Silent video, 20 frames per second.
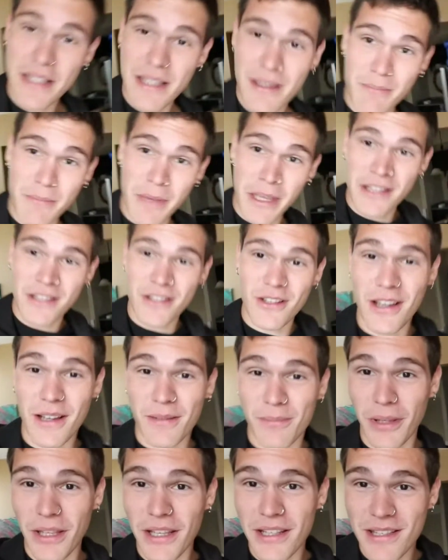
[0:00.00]
some mint so I could
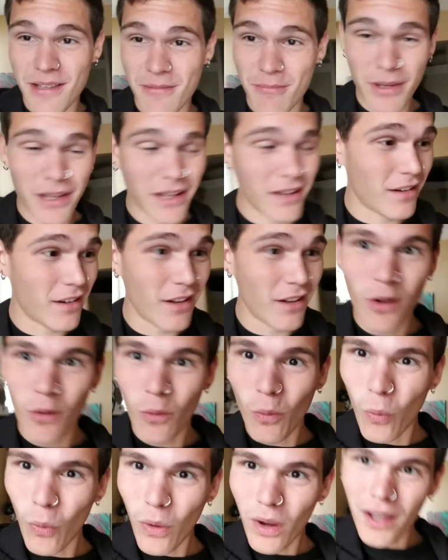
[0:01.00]
plant some mint.
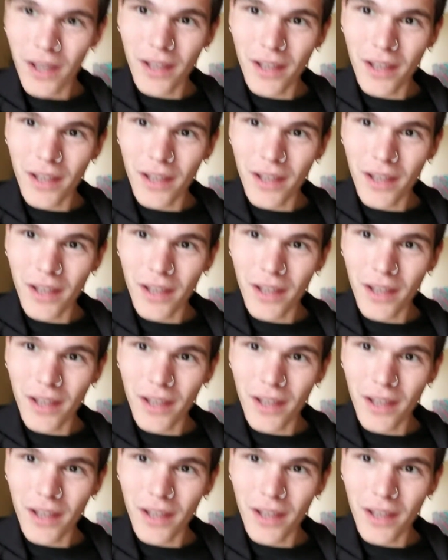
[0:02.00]
What?